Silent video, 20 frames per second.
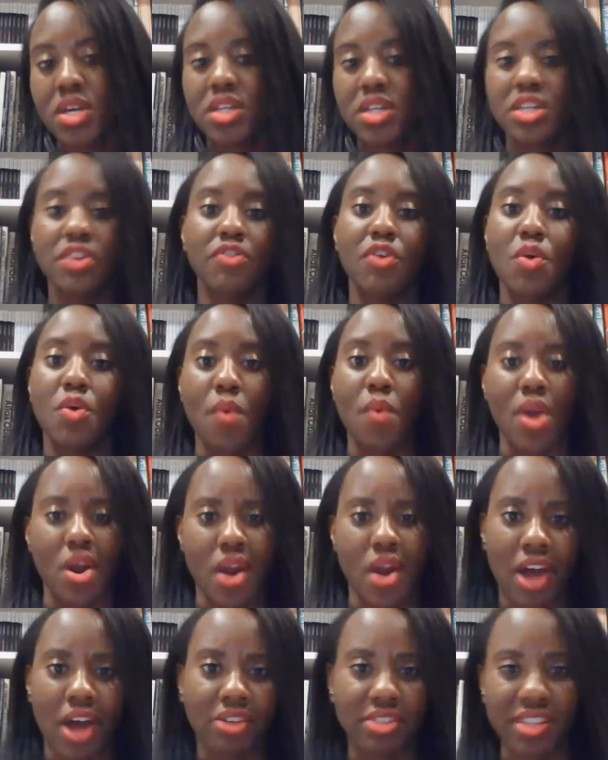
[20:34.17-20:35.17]
different
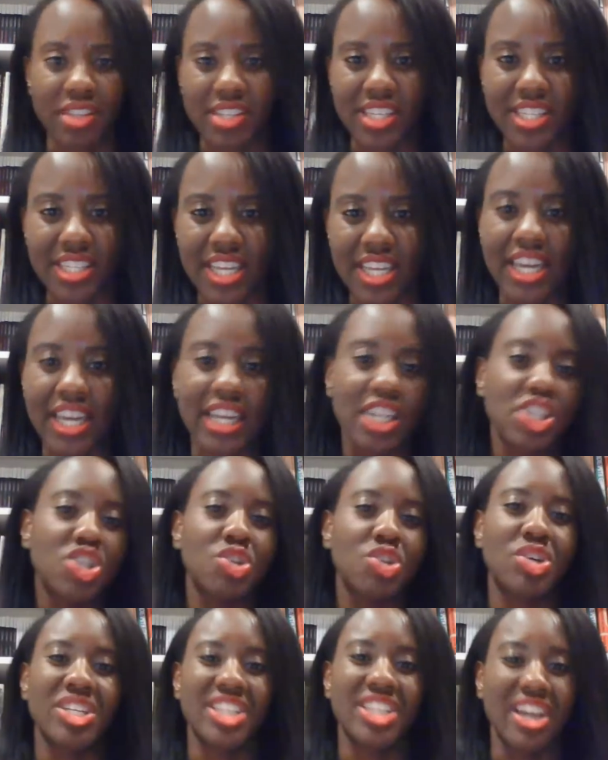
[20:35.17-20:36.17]
warehouses and things,
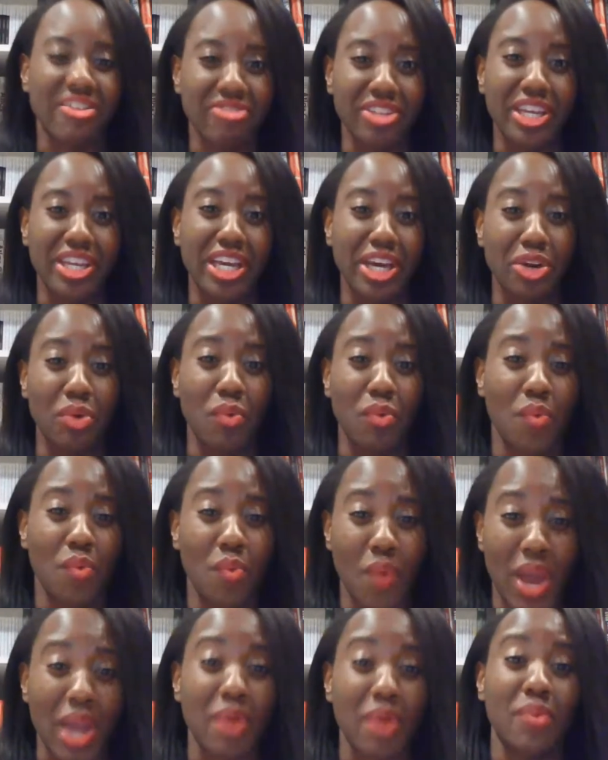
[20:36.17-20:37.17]
you can definitely get
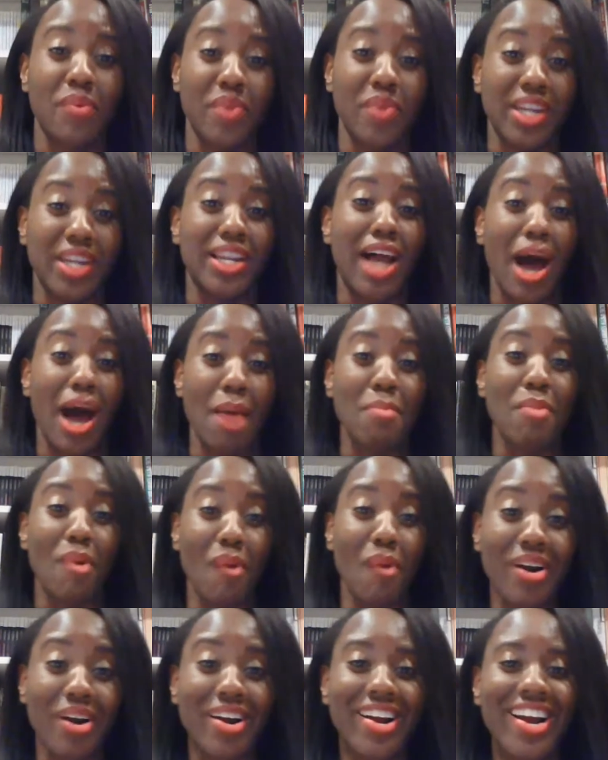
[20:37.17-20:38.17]
away with a lot
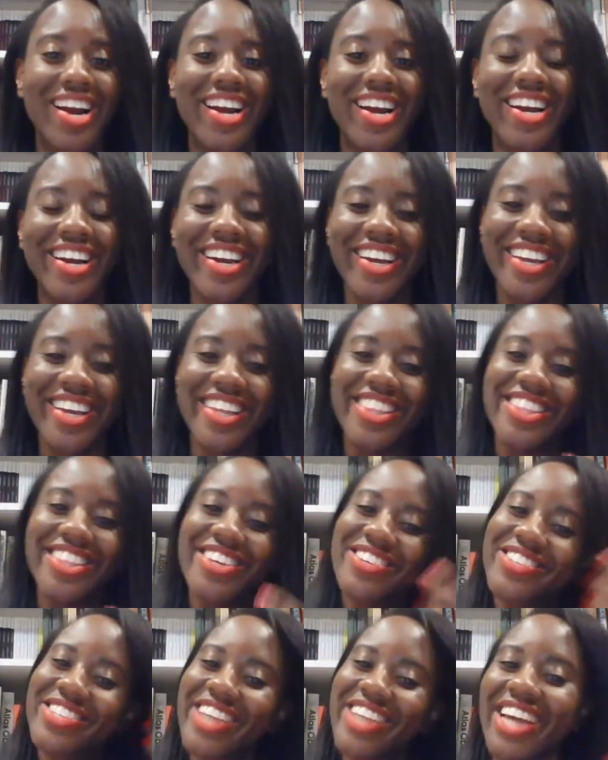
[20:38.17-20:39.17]
more in
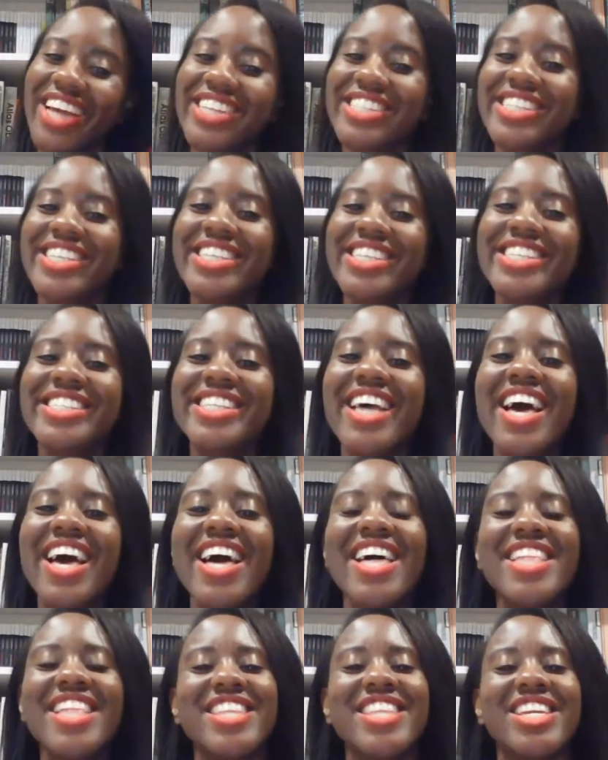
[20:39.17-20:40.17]
those cases
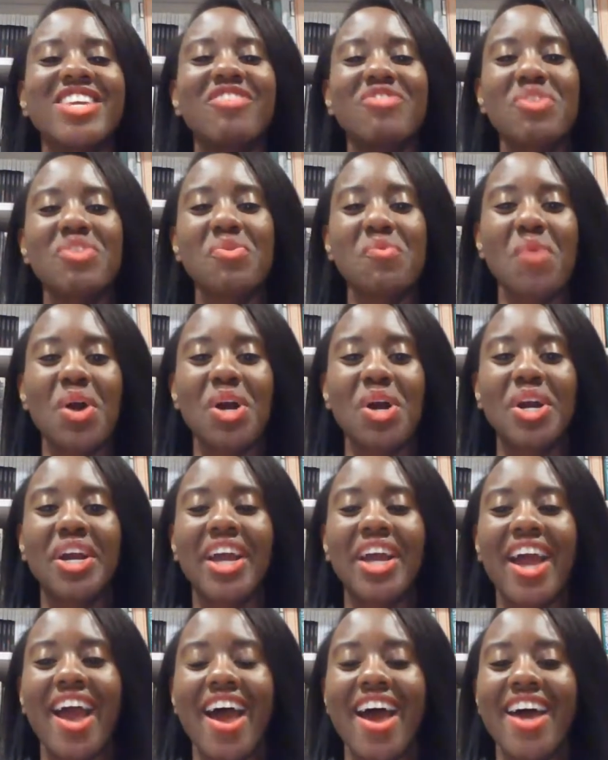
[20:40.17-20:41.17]
than if you work
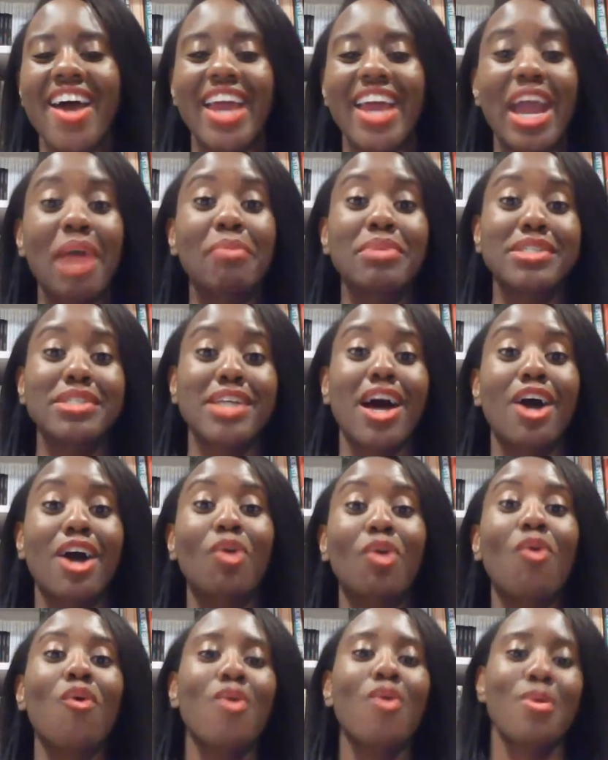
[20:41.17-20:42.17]
at Amazon
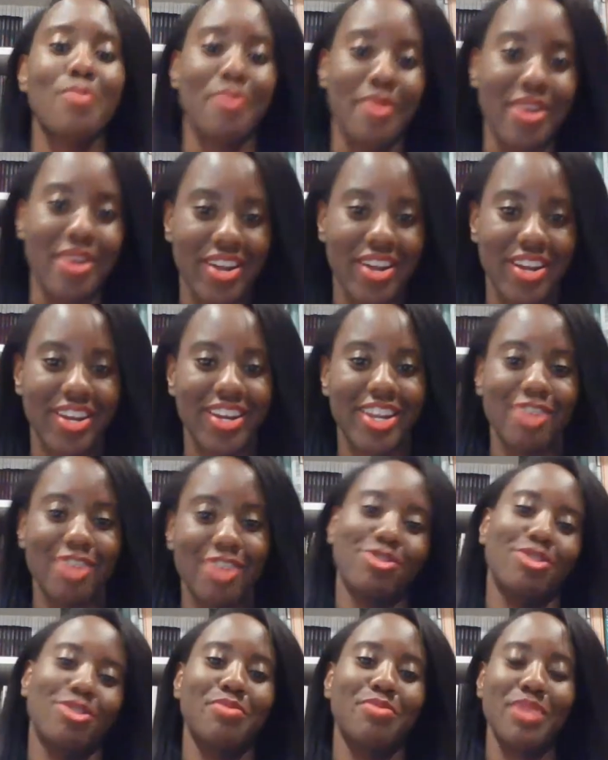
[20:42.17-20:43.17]
corporate.
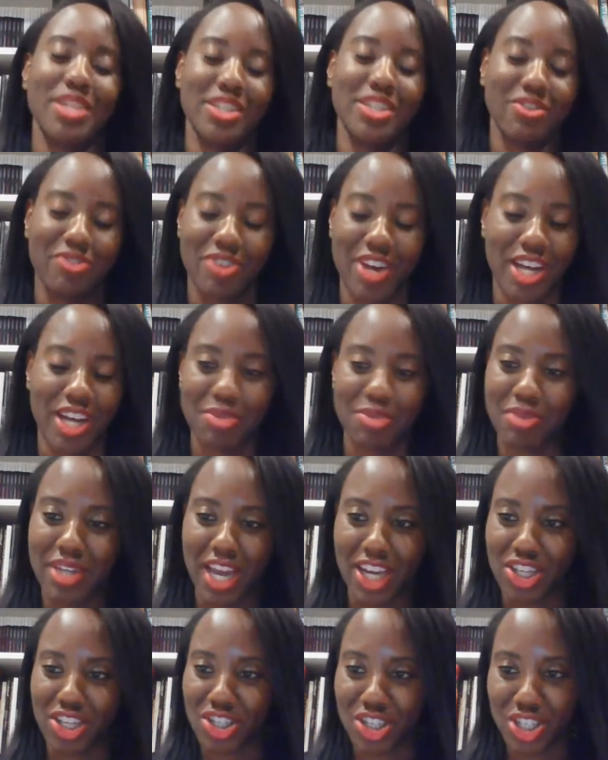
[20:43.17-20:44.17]
There's going to be a different
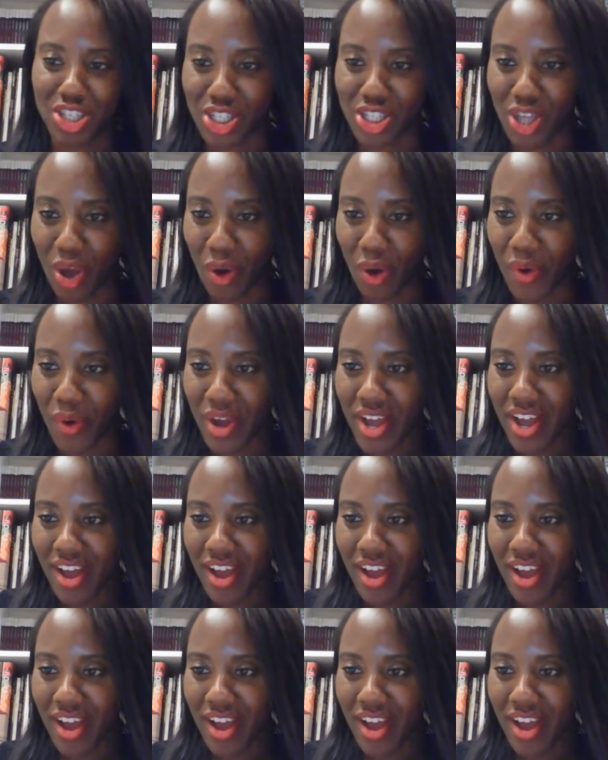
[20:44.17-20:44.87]
expectation. So